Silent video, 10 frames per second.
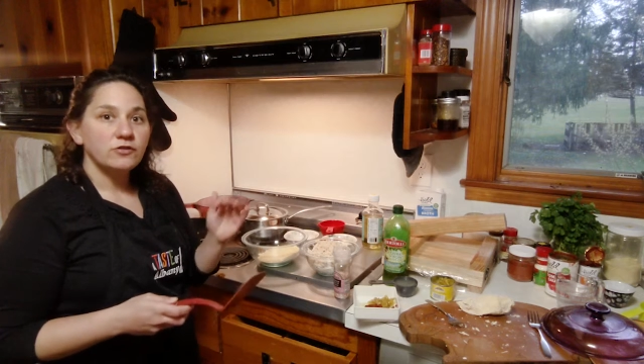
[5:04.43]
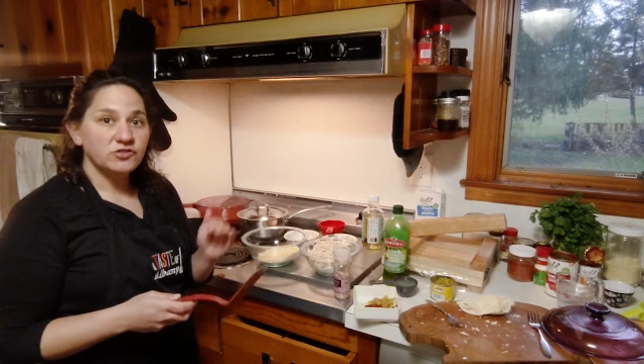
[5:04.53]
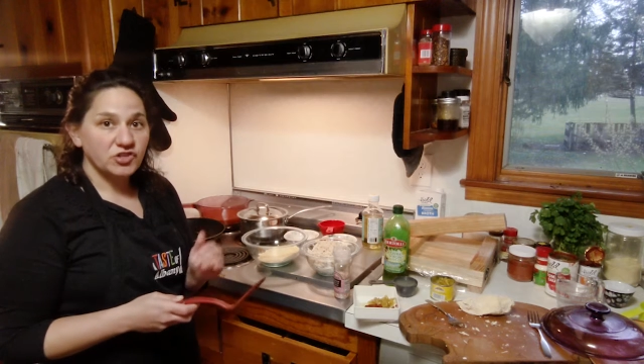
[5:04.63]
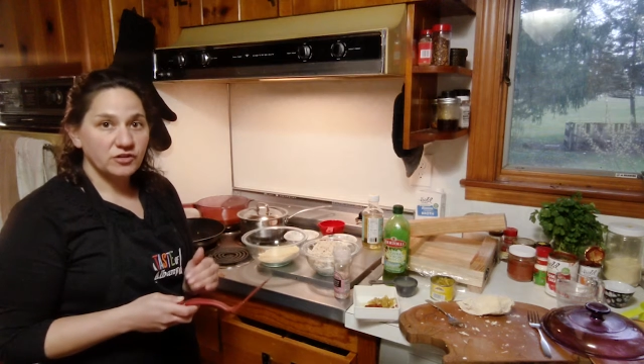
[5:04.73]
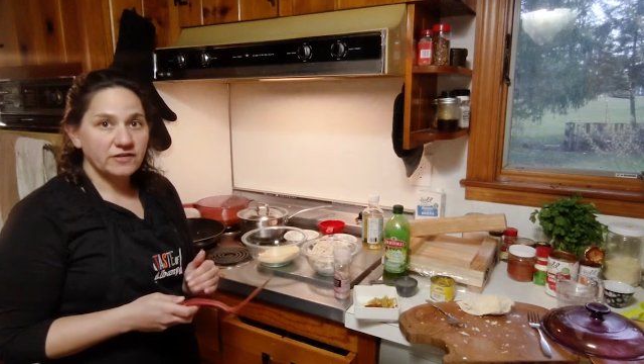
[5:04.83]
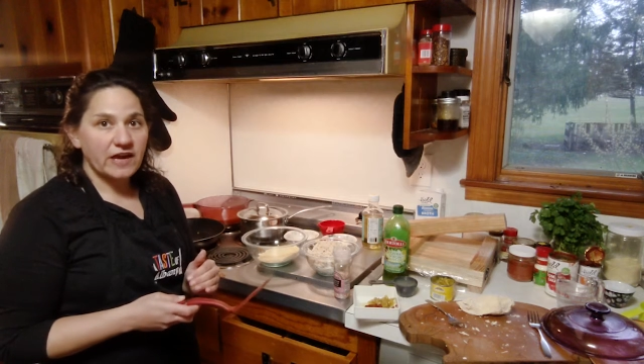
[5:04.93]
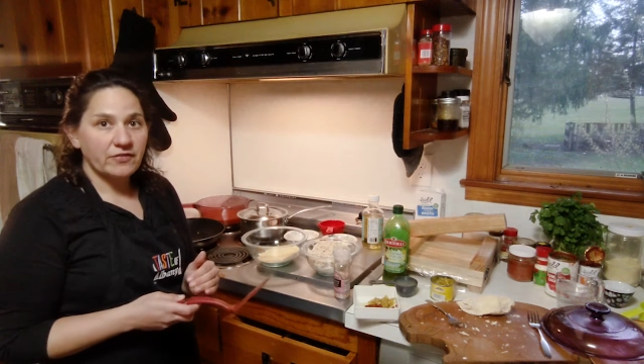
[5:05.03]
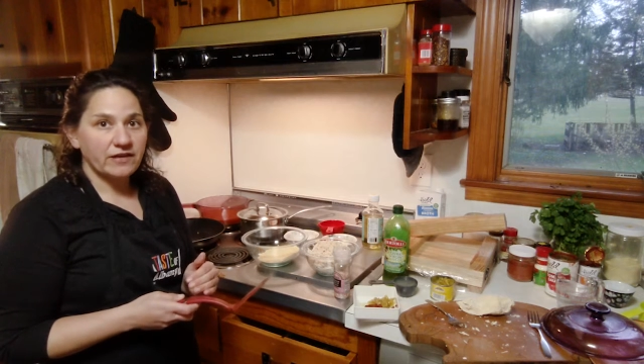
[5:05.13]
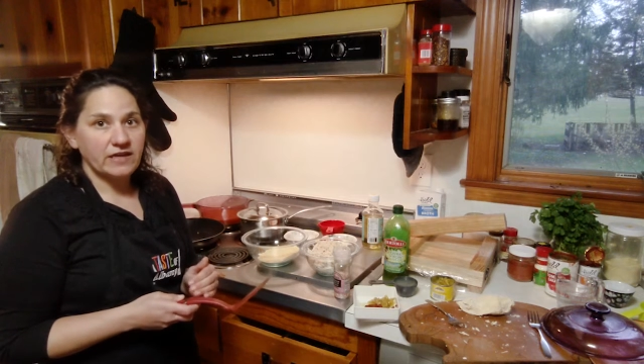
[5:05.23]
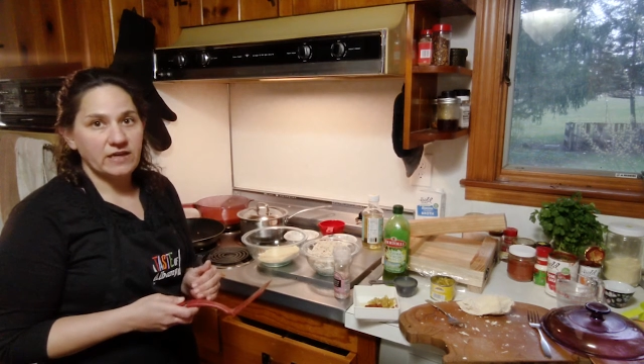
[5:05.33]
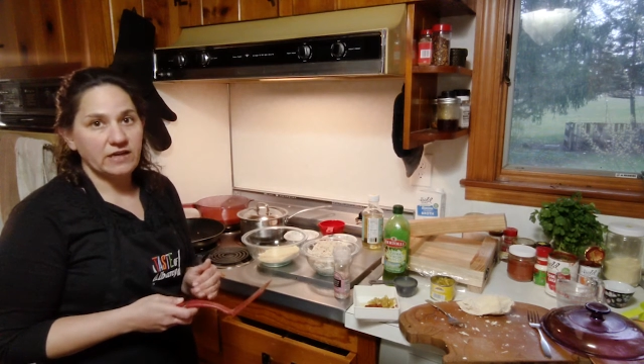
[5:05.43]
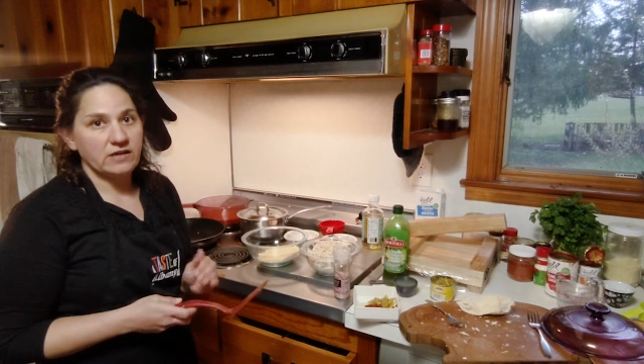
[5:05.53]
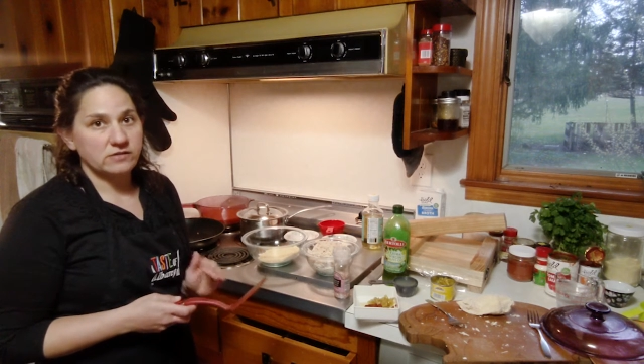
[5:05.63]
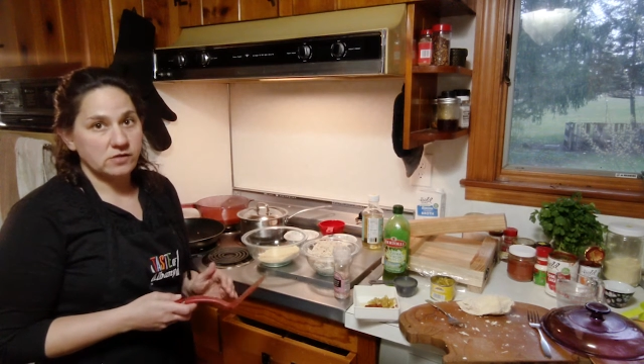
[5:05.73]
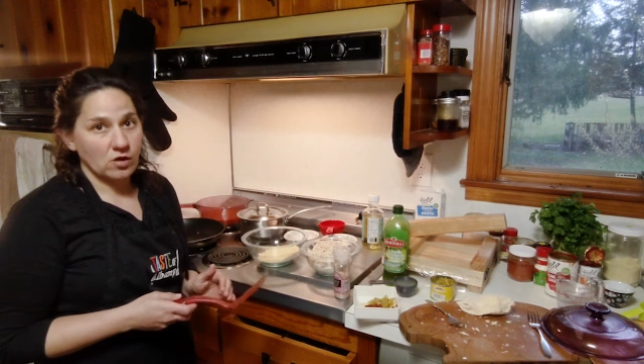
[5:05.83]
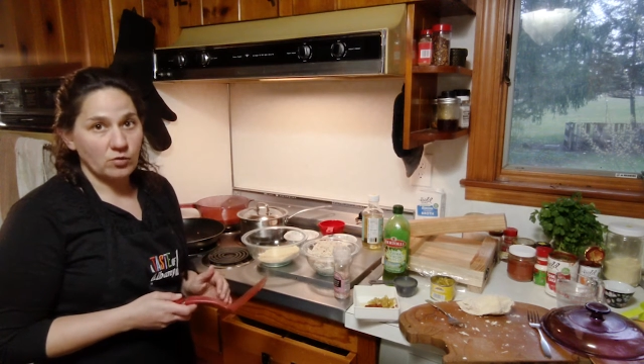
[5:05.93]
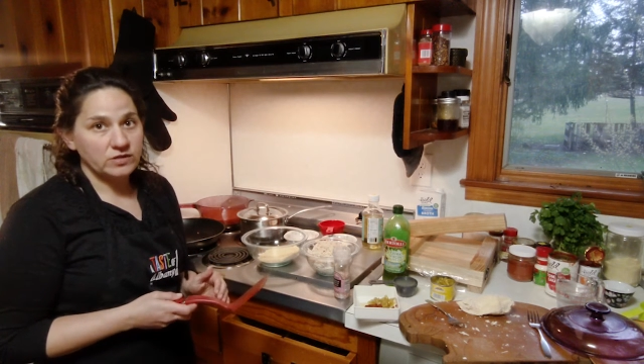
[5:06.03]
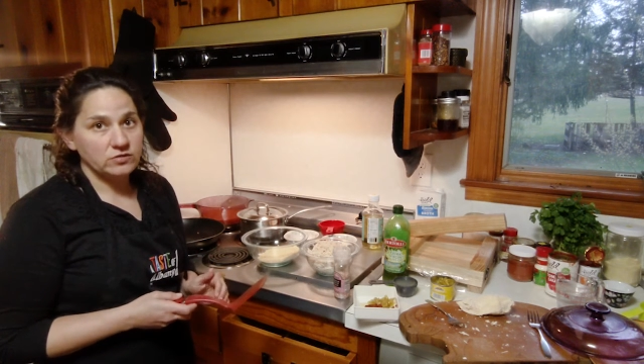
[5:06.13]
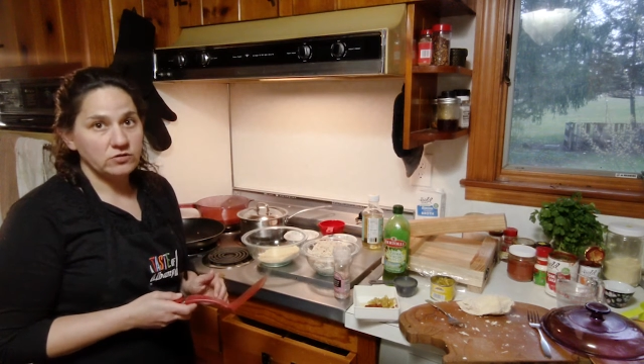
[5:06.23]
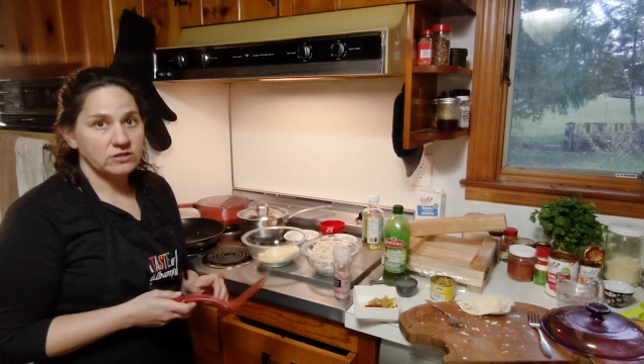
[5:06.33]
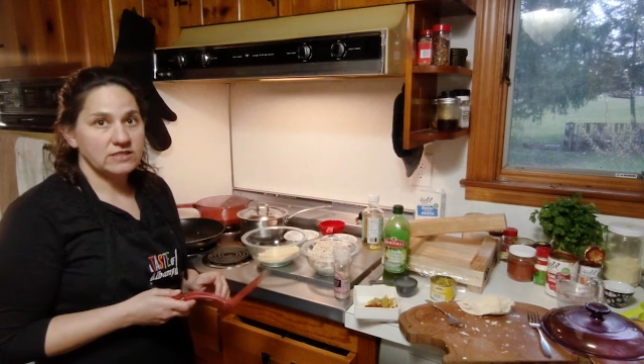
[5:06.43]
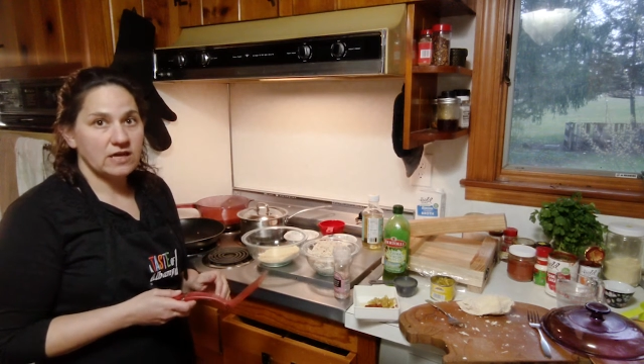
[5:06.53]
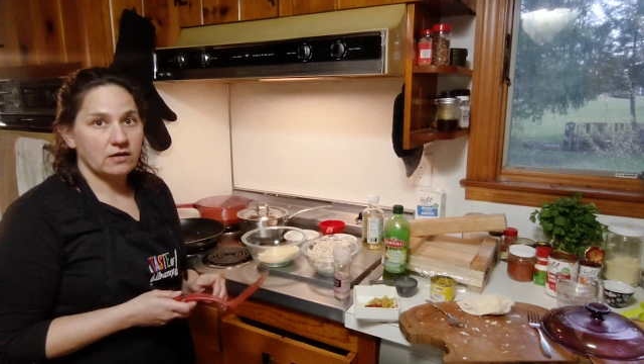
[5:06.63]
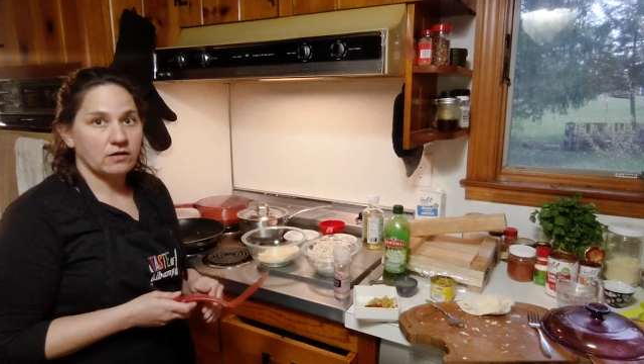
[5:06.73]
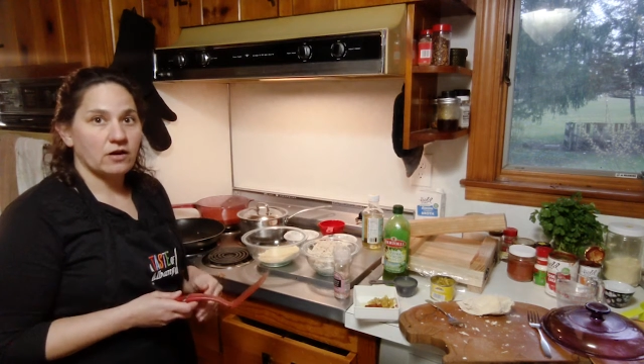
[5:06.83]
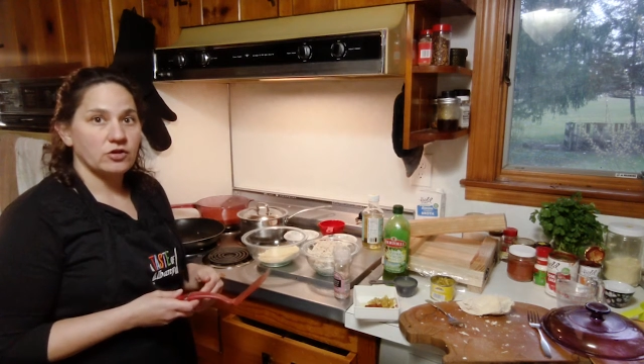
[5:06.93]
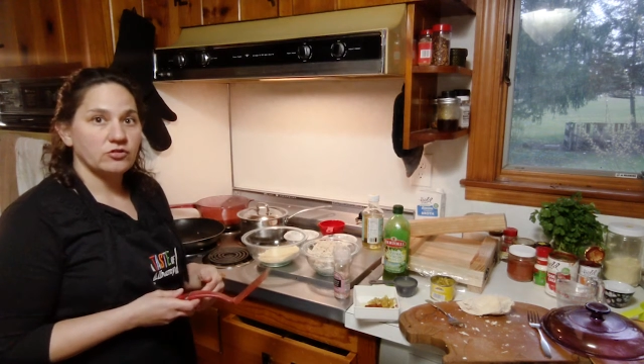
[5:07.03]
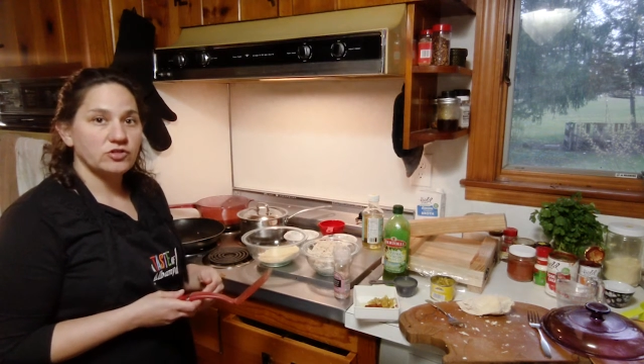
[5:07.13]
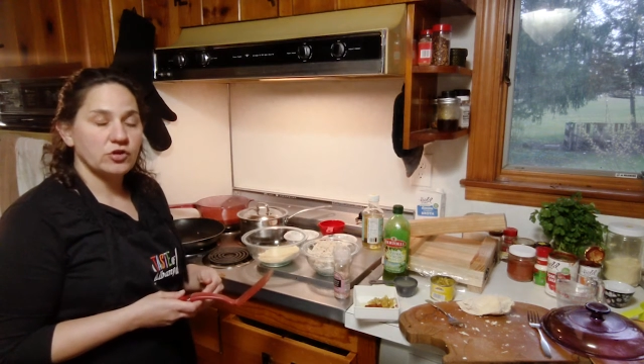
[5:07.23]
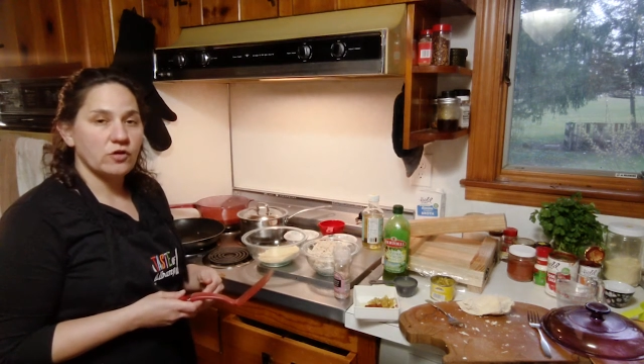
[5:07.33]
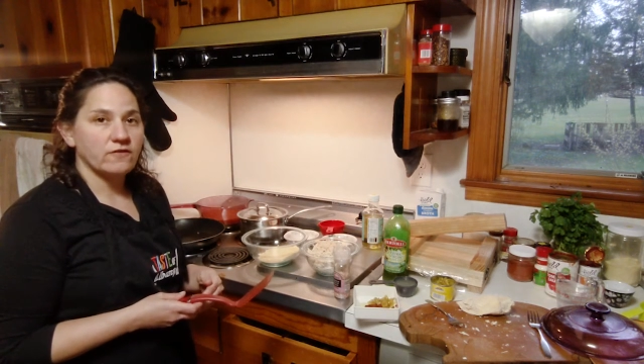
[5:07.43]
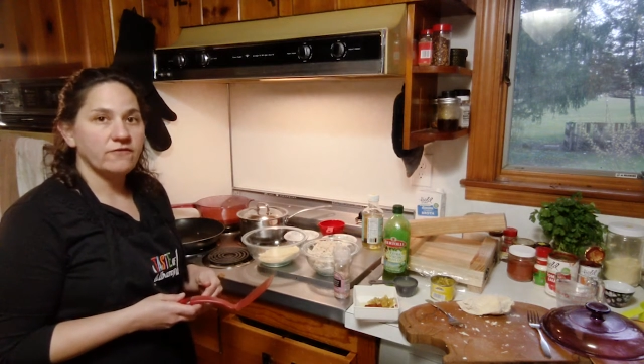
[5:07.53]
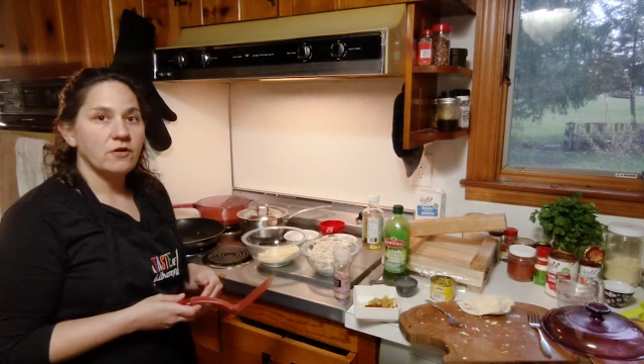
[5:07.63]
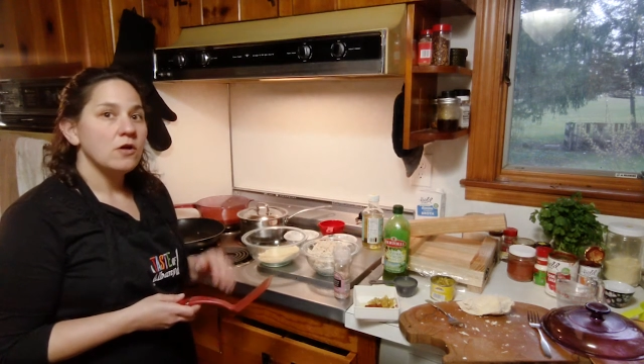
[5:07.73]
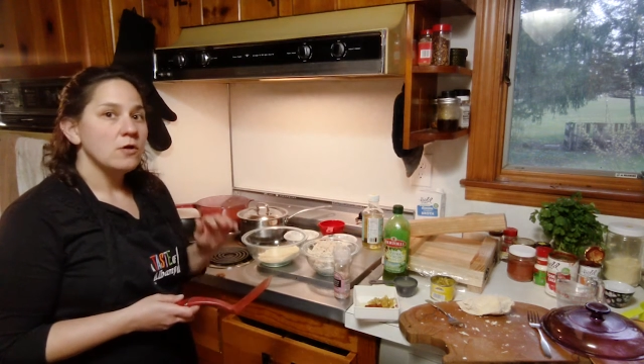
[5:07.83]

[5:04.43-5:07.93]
You'll turn down the heat as low as you can set it on your stove,